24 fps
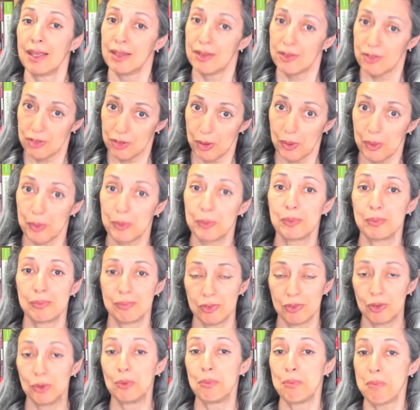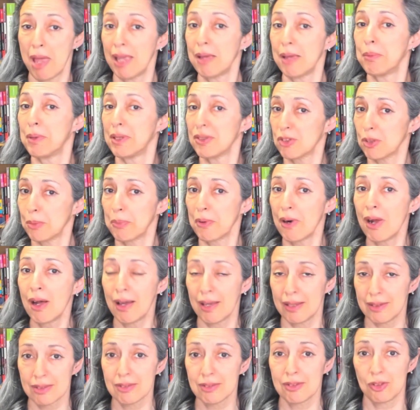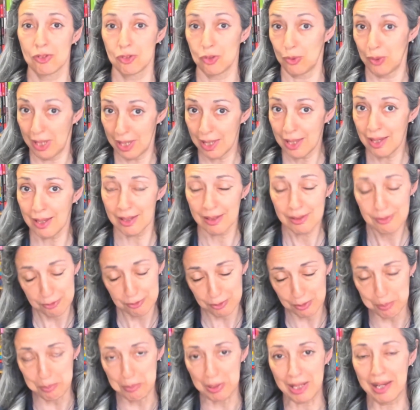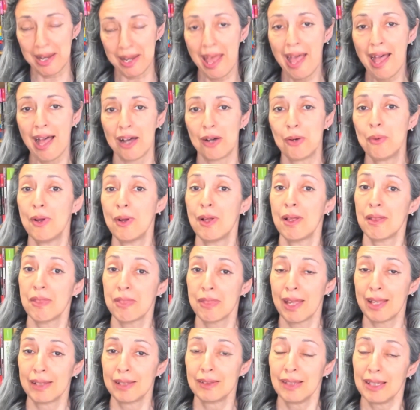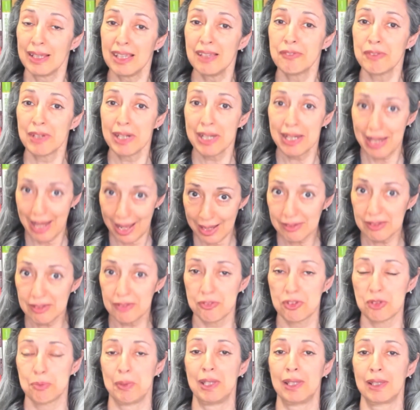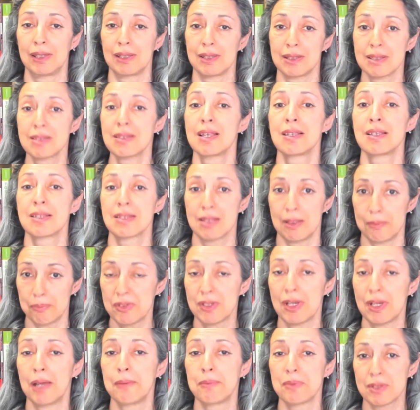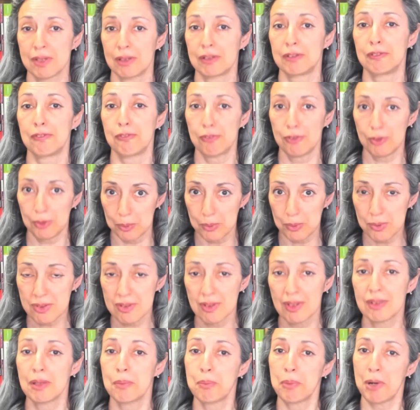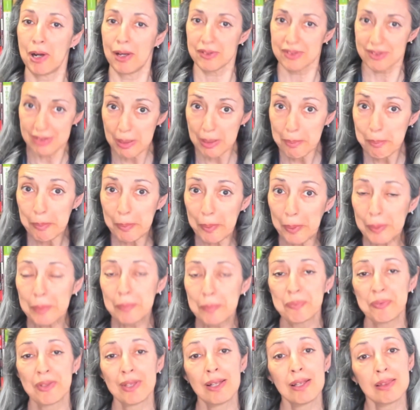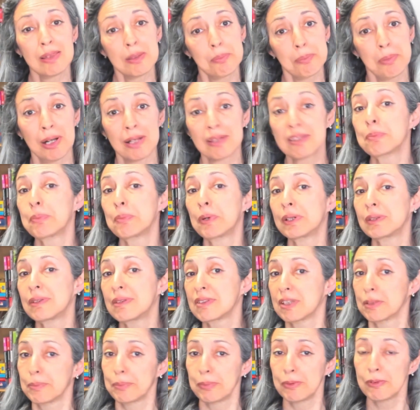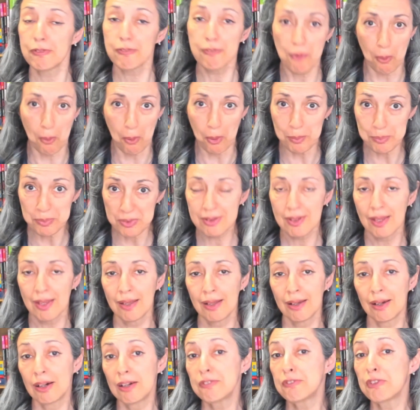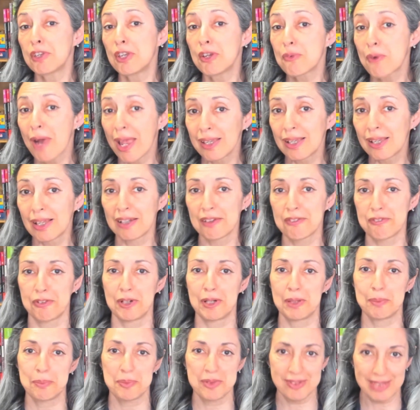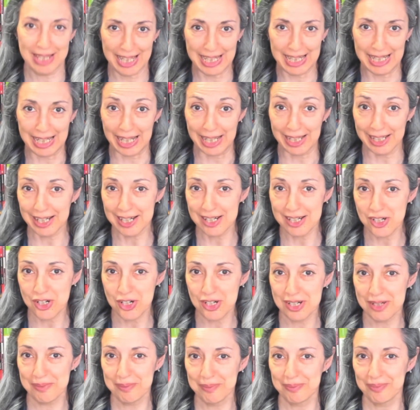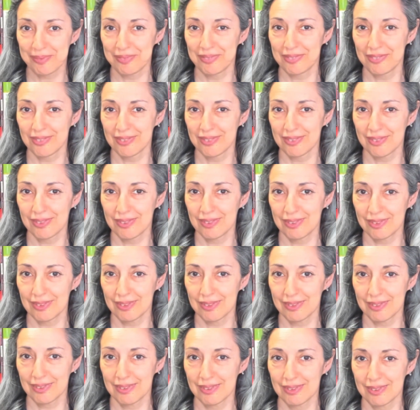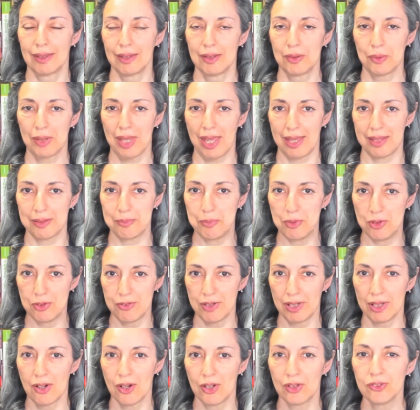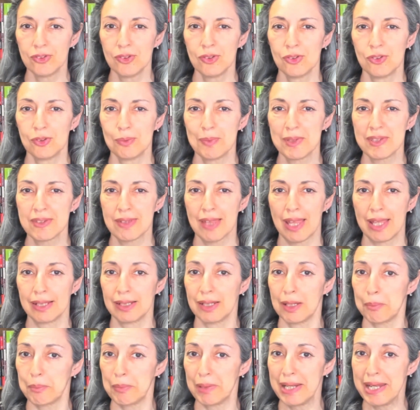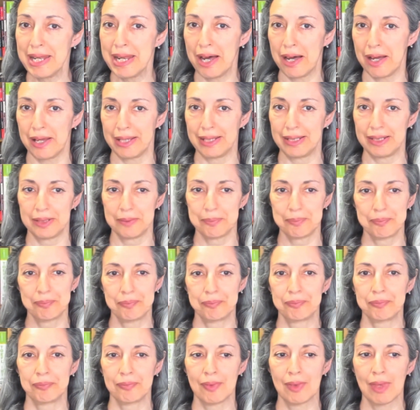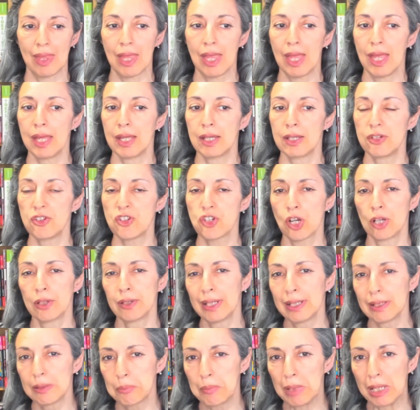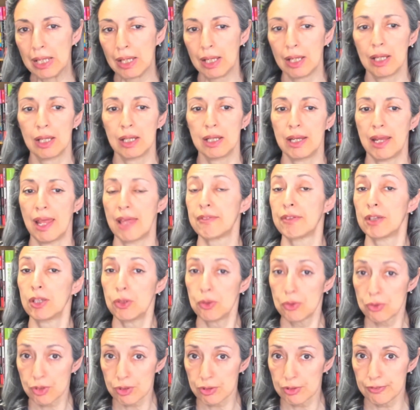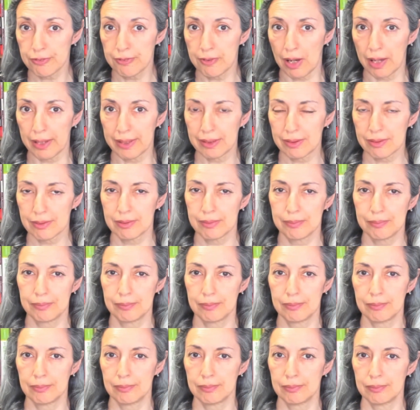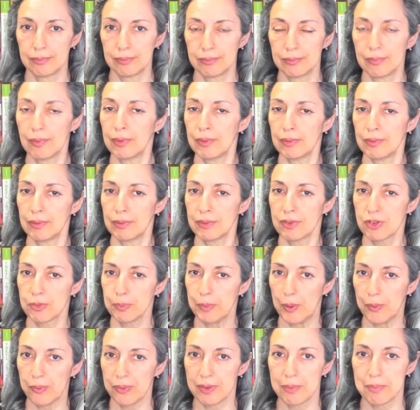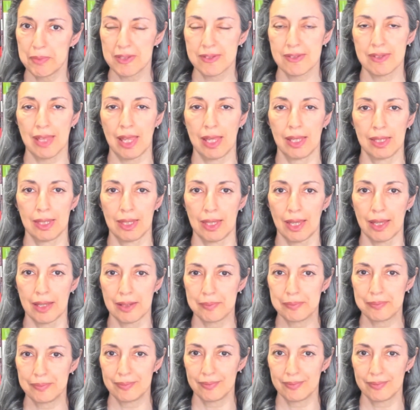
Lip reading: So you may be surprised to hear from me now that even native speakers sometimes confuse the past simple and the past participle forms of irregular verbs in English. Okay, moving on to mistake number 9. John and me never used to fight. Spot the mistake here.